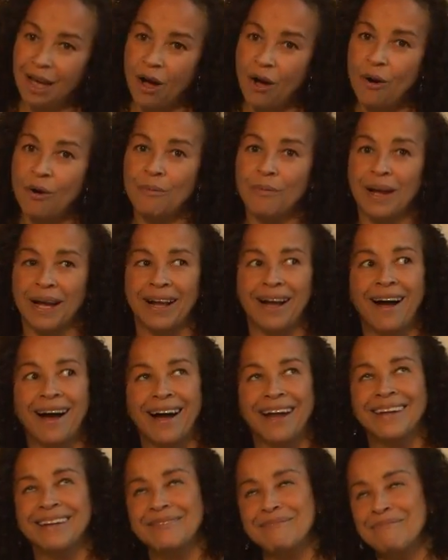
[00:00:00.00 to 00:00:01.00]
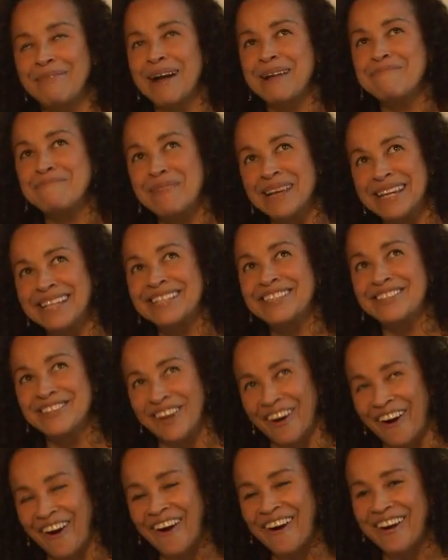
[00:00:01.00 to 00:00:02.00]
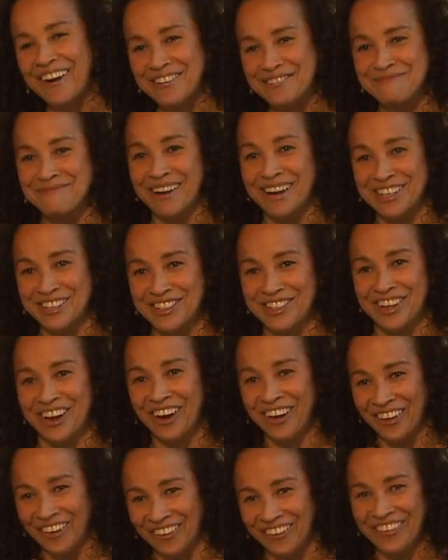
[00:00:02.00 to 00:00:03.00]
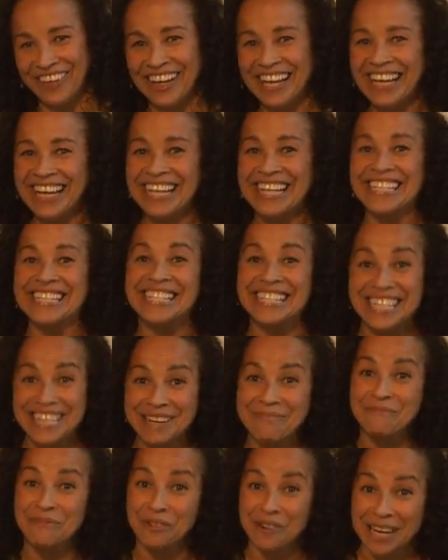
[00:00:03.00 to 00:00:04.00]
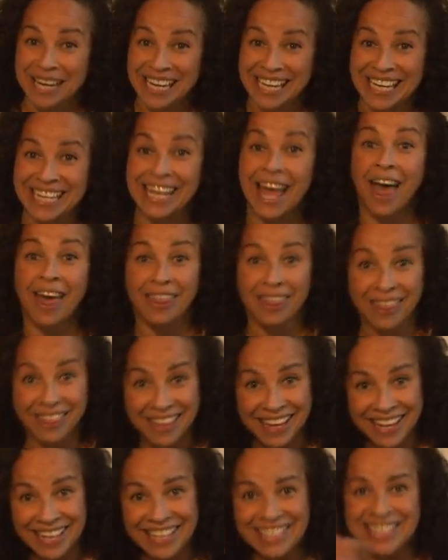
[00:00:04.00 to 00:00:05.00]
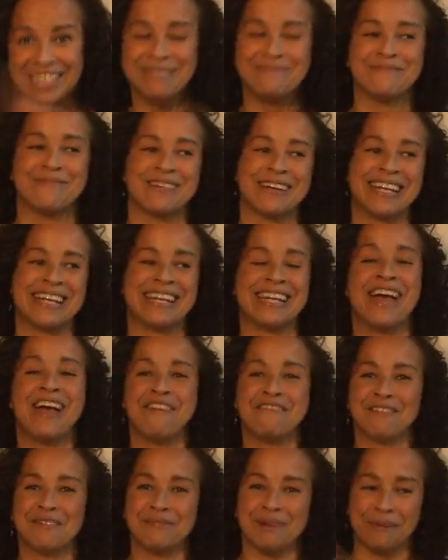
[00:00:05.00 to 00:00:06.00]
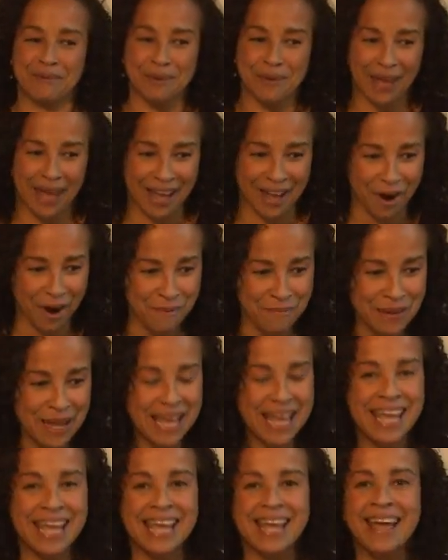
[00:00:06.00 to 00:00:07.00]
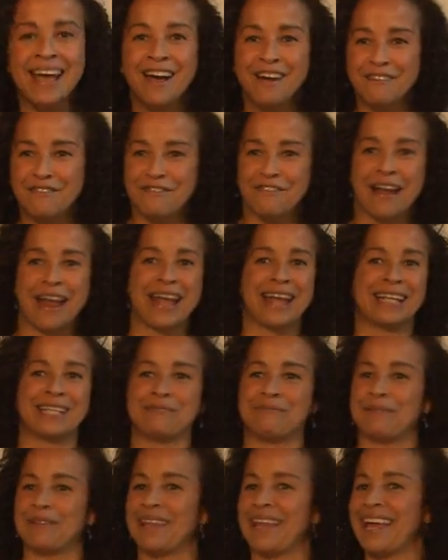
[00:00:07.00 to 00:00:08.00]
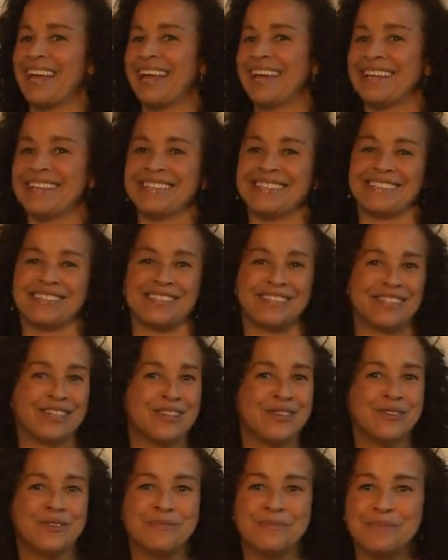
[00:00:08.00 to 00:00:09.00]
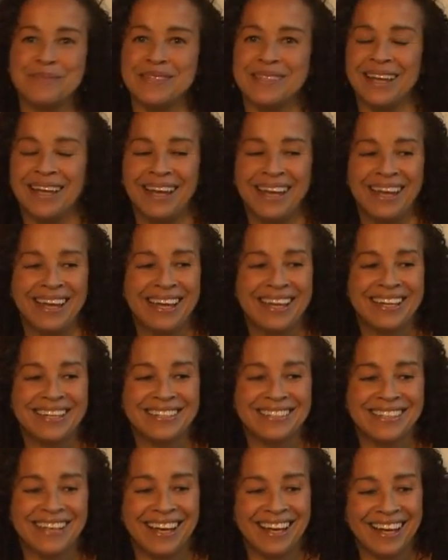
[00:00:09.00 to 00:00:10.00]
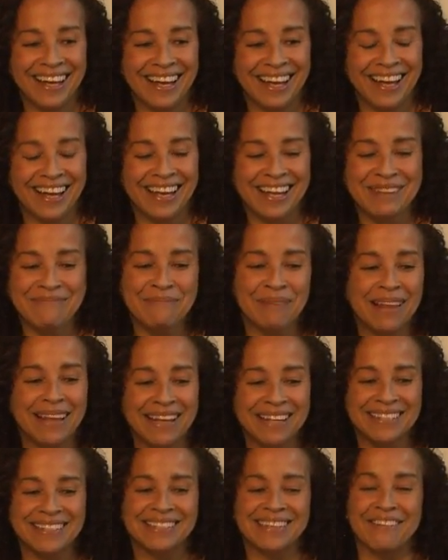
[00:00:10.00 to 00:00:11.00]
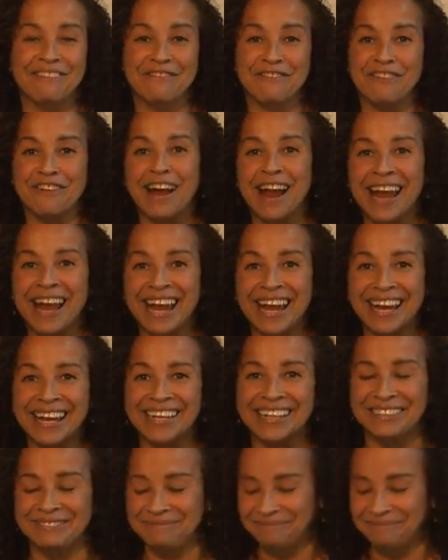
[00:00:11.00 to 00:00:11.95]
Oh my God, my big star of my show is Tim Reed, the Tim Reed from WKRP, Frank's Place, Snoop's. He plays Frank.